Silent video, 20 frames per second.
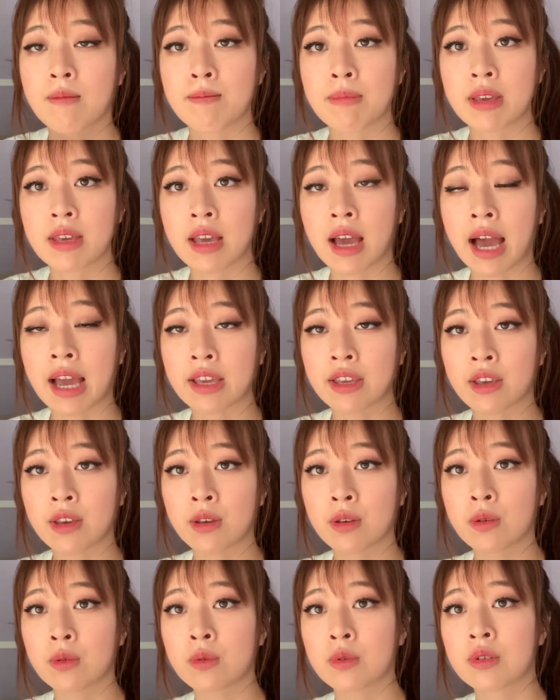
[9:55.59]

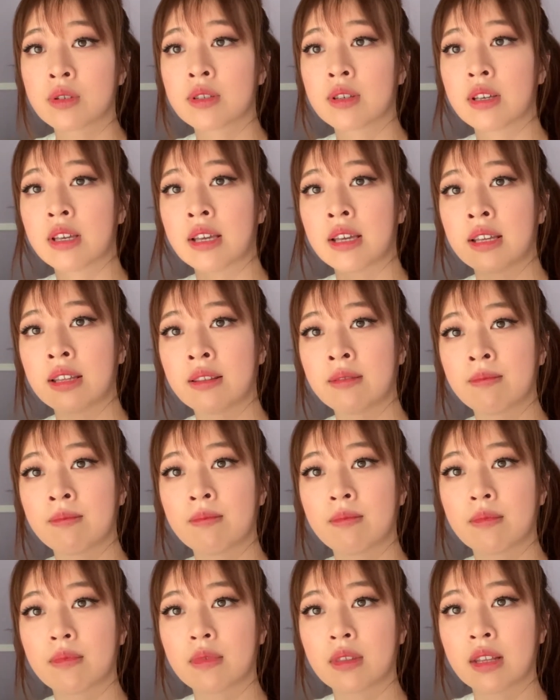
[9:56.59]
PIQs in
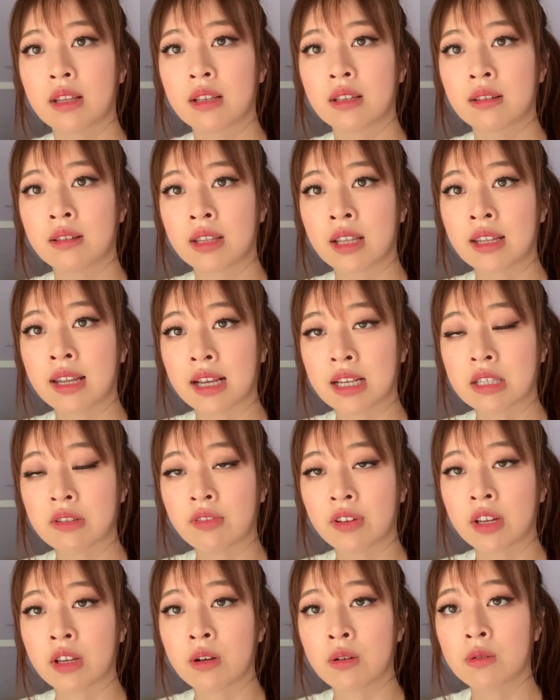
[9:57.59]
the next
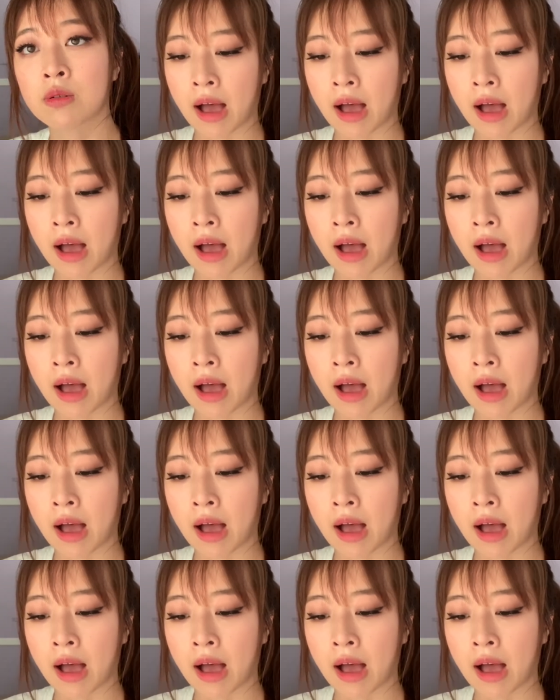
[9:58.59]
video.